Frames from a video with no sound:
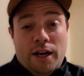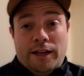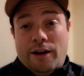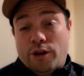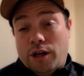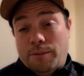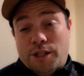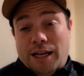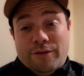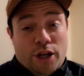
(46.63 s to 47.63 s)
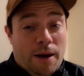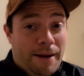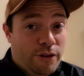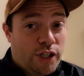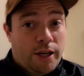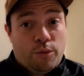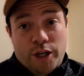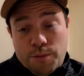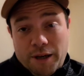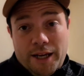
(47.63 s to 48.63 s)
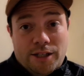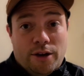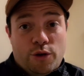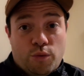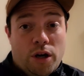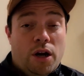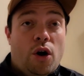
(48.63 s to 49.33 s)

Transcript: Now, the club still haven't come out and said which players those were.